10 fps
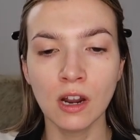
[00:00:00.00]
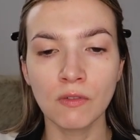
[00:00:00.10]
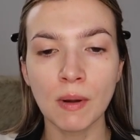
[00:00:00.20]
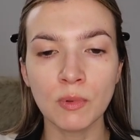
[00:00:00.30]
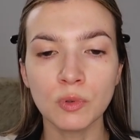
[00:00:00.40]

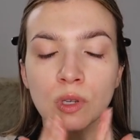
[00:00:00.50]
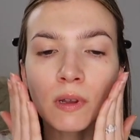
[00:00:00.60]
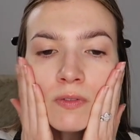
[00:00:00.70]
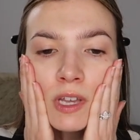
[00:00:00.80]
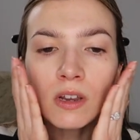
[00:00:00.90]
rub it between
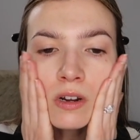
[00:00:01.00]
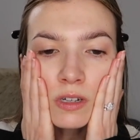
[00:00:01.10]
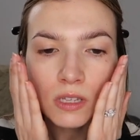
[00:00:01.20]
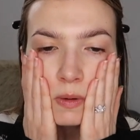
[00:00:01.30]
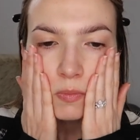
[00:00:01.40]
my
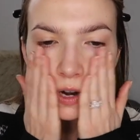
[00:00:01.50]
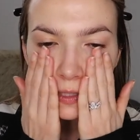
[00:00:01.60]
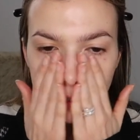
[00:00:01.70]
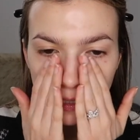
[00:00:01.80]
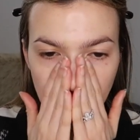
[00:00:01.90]
fingers, and
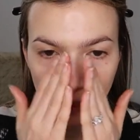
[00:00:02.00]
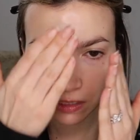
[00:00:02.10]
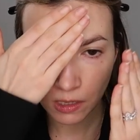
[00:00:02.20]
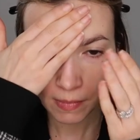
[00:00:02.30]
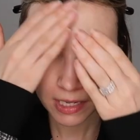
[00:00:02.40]
press this
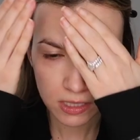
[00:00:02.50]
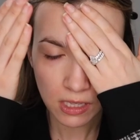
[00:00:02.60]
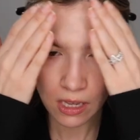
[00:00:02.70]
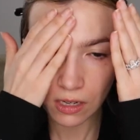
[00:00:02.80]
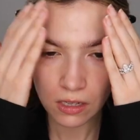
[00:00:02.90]
into my
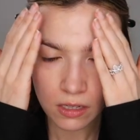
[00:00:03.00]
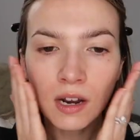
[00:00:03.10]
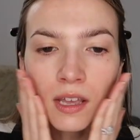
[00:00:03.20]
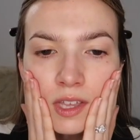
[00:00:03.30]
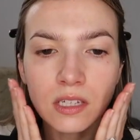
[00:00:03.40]
skin.
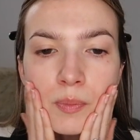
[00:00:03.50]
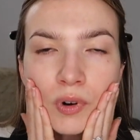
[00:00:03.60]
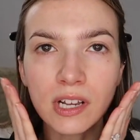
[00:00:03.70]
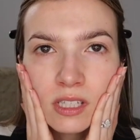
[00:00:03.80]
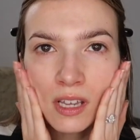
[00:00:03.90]
And I like to
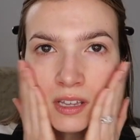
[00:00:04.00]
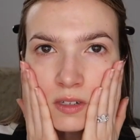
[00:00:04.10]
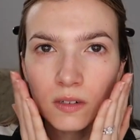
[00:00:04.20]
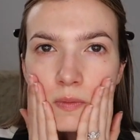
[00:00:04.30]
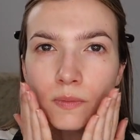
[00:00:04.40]
press
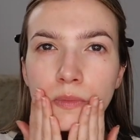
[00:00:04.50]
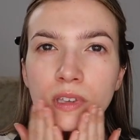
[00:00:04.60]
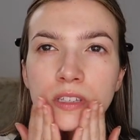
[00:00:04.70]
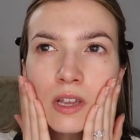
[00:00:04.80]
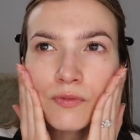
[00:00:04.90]
it
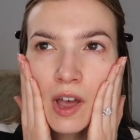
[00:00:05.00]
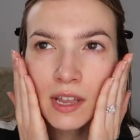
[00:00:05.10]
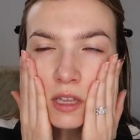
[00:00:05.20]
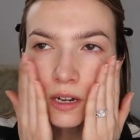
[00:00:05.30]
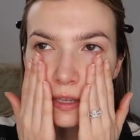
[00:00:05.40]
because I
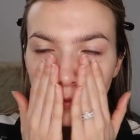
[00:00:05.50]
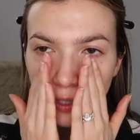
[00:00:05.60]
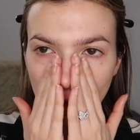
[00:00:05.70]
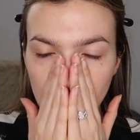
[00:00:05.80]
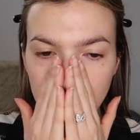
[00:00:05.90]
find that it gives
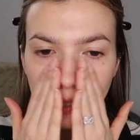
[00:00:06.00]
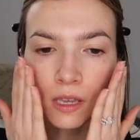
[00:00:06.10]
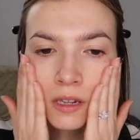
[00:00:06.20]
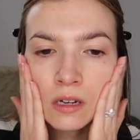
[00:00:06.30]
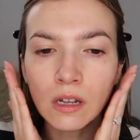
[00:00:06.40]
your
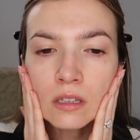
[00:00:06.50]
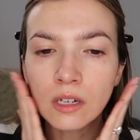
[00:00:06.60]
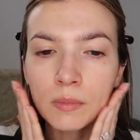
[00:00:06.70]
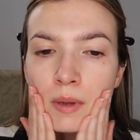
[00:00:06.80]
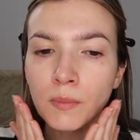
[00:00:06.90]
skin a
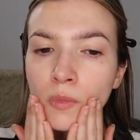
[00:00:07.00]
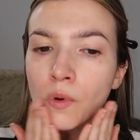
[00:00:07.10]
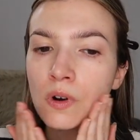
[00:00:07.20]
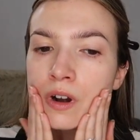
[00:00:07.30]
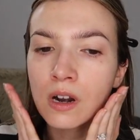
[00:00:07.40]
little bit
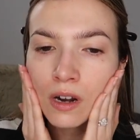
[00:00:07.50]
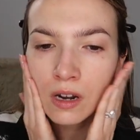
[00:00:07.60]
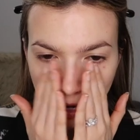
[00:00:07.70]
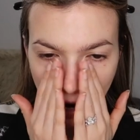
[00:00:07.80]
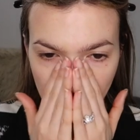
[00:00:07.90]
more
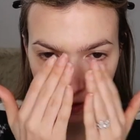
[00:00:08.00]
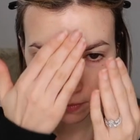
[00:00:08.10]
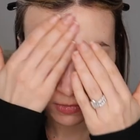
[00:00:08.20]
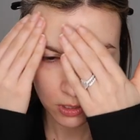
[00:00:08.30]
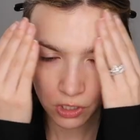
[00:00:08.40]

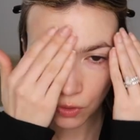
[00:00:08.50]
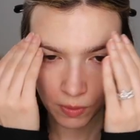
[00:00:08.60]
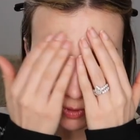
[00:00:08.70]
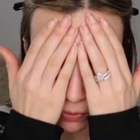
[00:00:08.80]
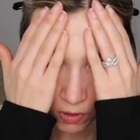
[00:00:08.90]
time to
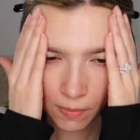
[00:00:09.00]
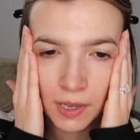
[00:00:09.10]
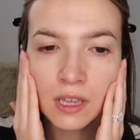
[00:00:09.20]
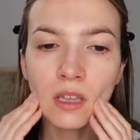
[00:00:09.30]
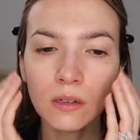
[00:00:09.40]
absorb
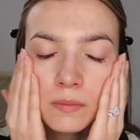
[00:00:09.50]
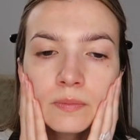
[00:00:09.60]
it.